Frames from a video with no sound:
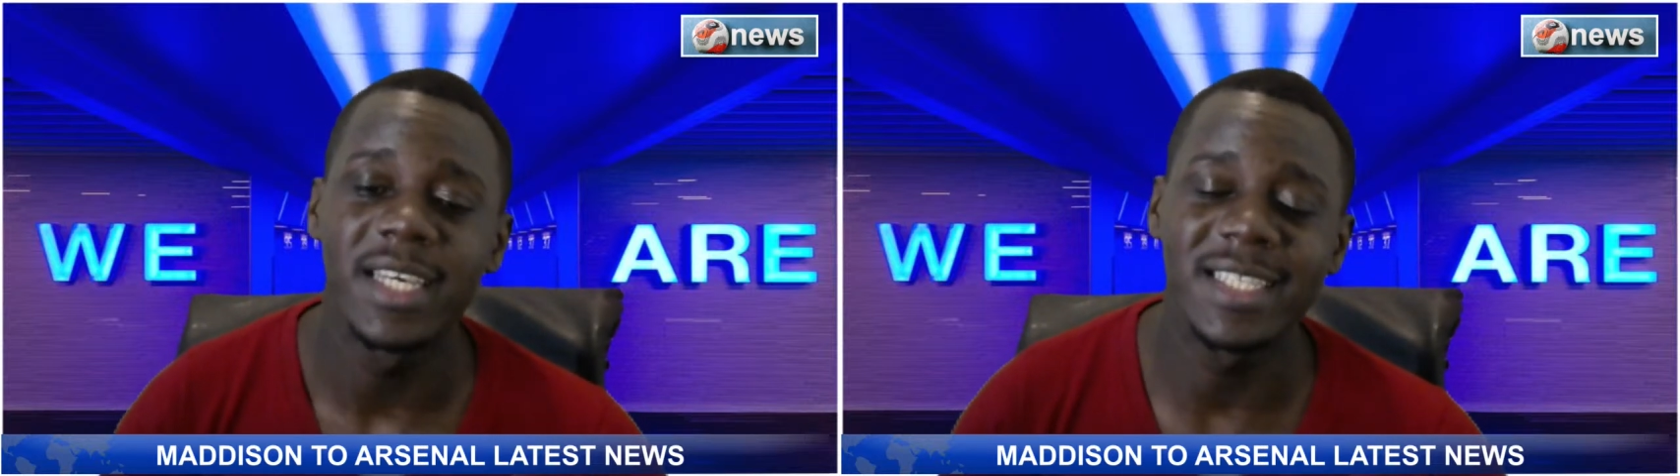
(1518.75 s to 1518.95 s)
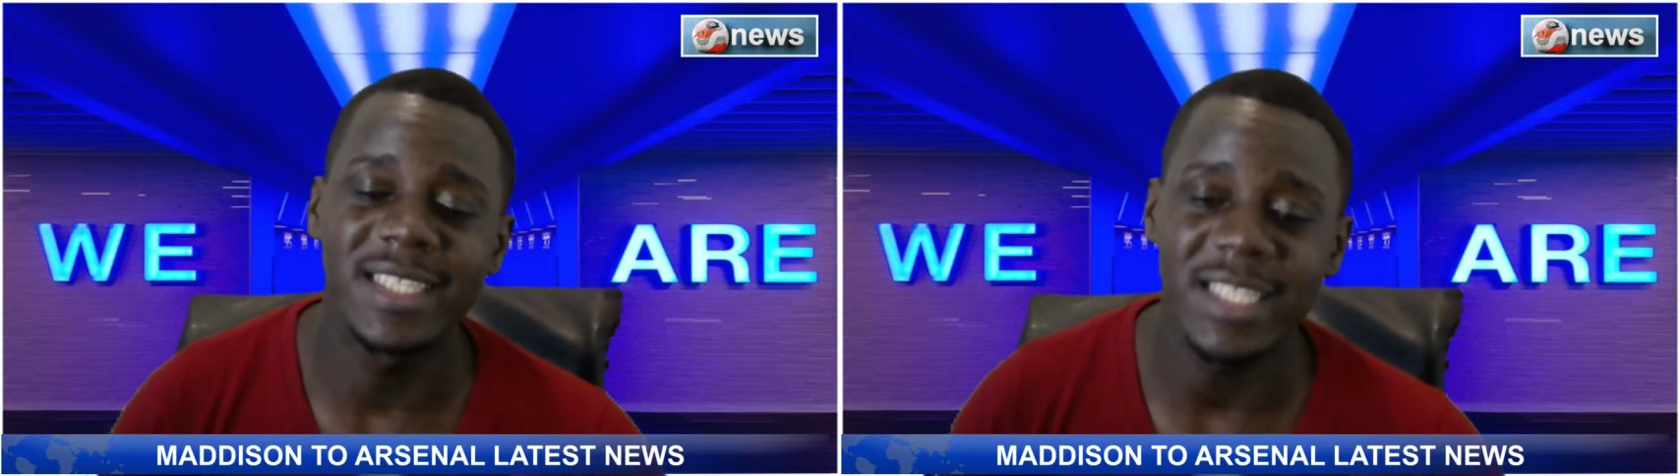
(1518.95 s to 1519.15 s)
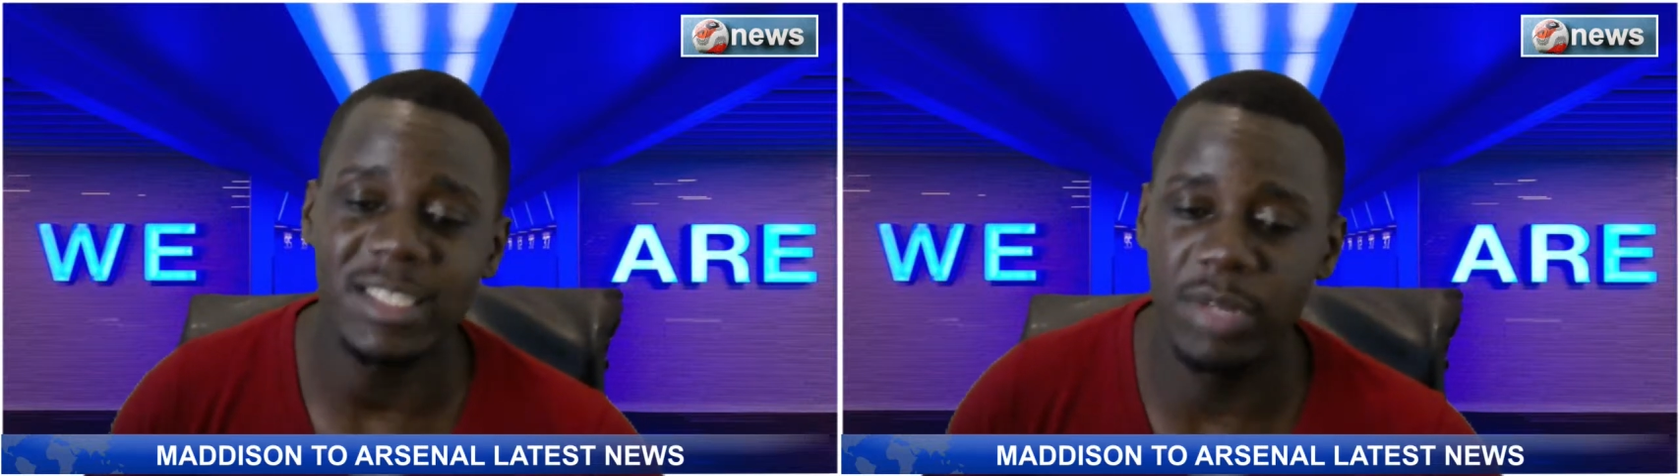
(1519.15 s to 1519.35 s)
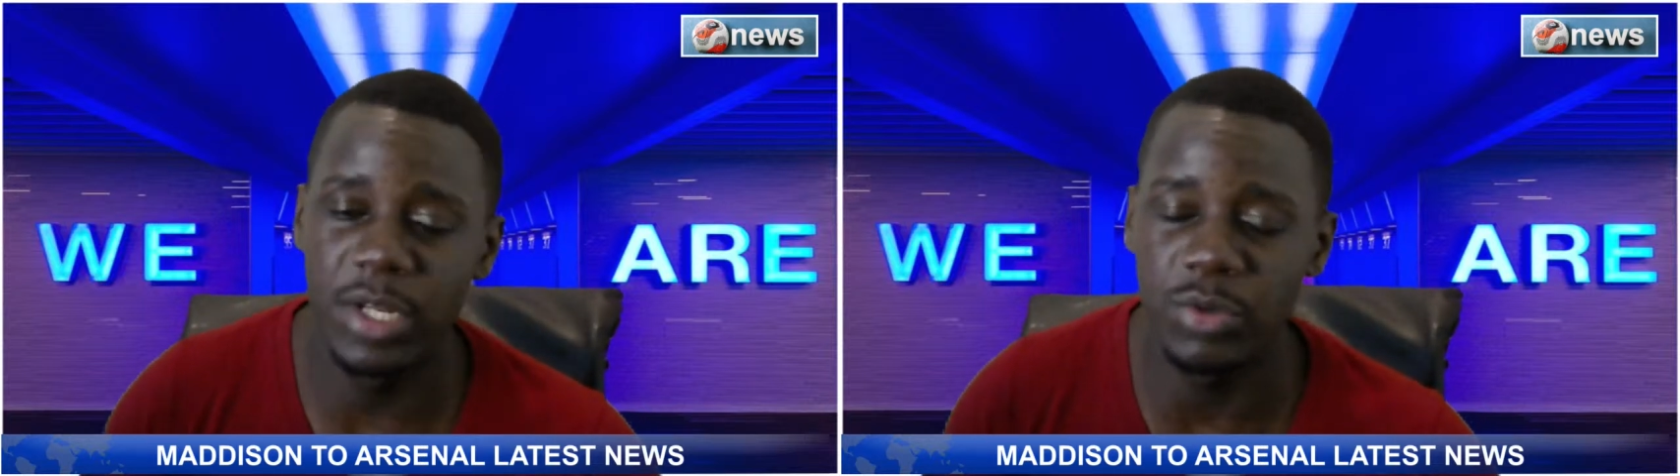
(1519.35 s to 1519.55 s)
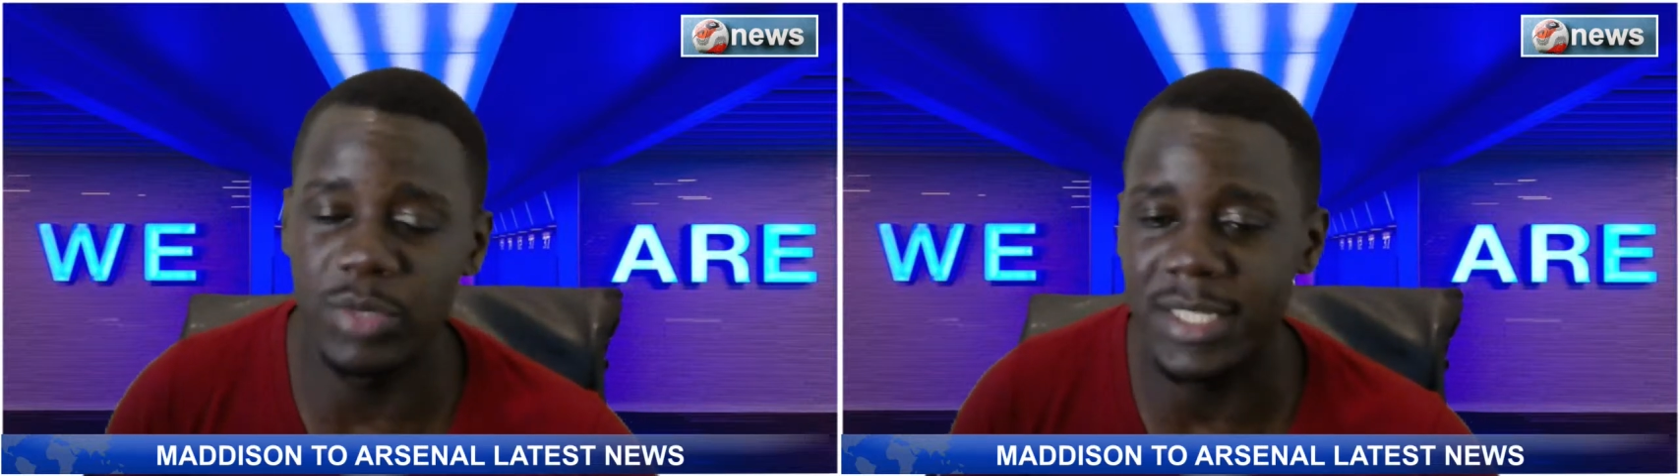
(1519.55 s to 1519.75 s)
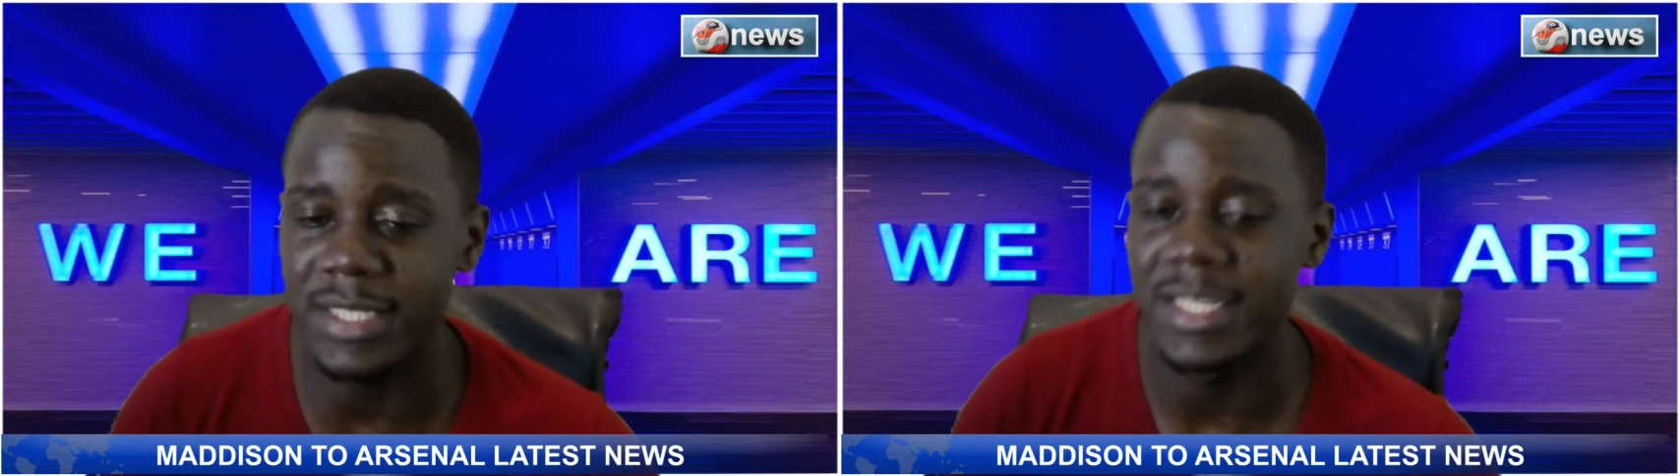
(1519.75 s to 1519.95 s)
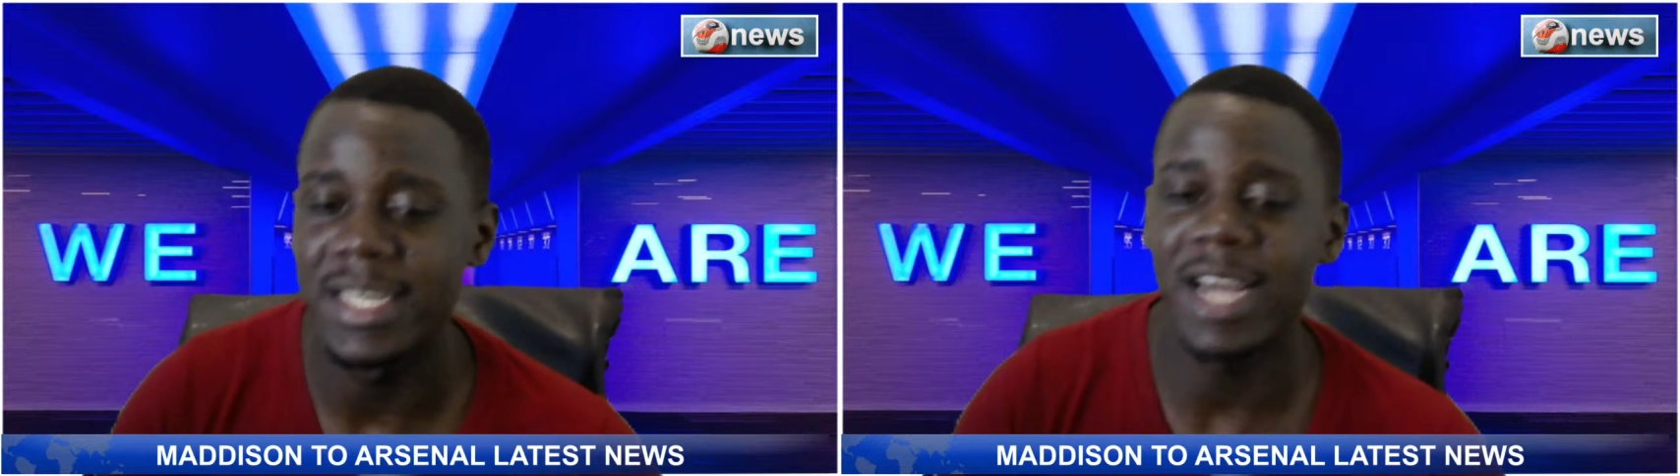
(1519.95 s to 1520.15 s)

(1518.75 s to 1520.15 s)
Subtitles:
He just renewed it.